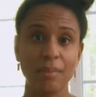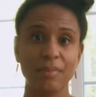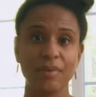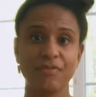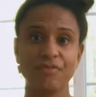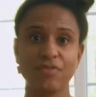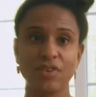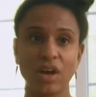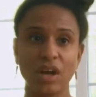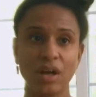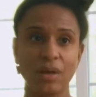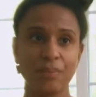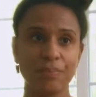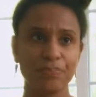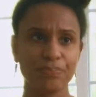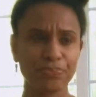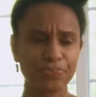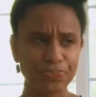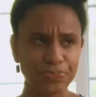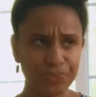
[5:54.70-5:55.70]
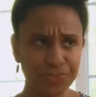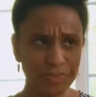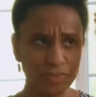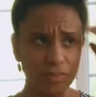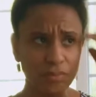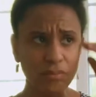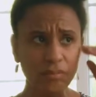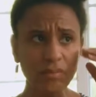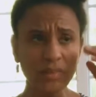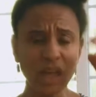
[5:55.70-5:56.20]
from
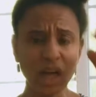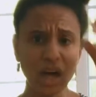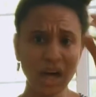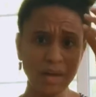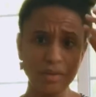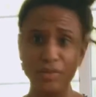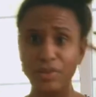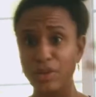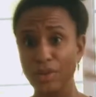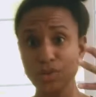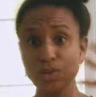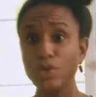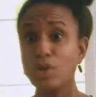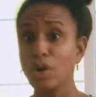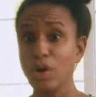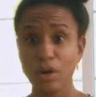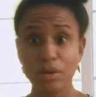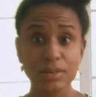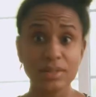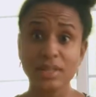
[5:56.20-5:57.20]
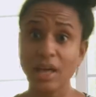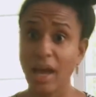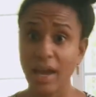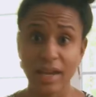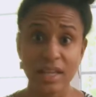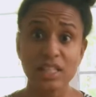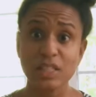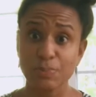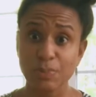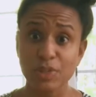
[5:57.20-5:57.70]
the
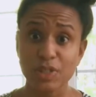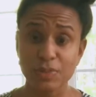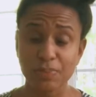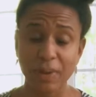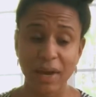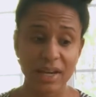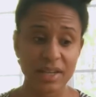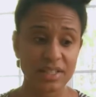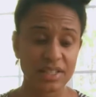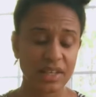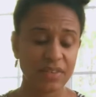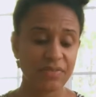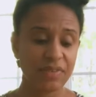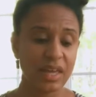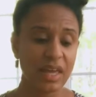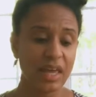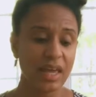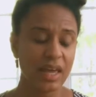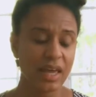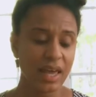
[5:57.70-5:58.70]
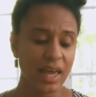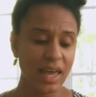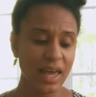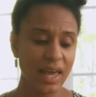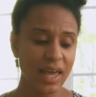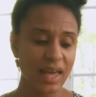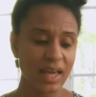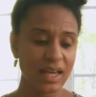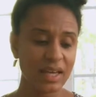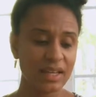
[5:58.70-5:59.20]
neuroscience perspective.
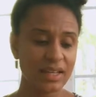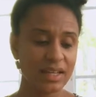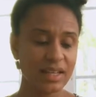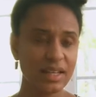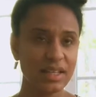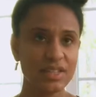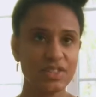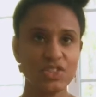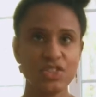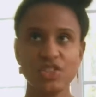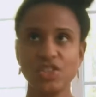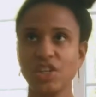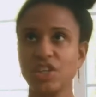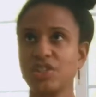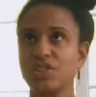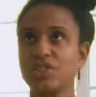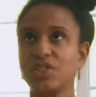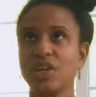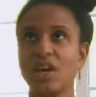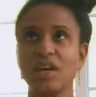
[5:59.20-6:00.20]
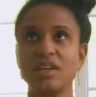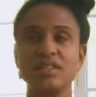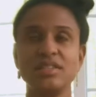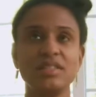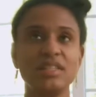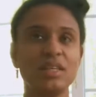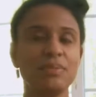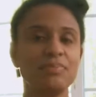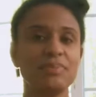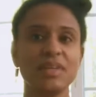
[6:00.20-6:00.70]
And it's just a
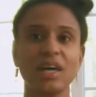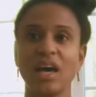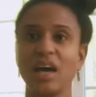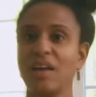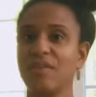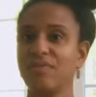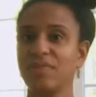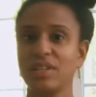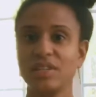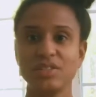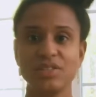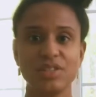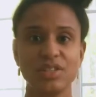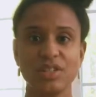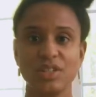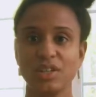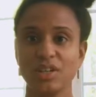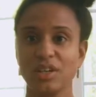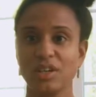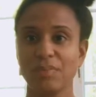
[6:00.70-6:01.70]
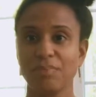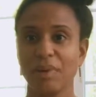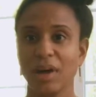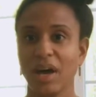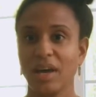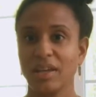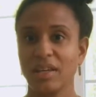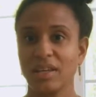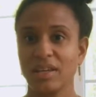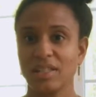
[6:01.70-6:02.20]
deep dive into your
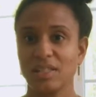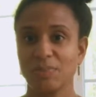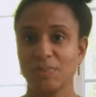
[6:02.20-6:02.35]
body's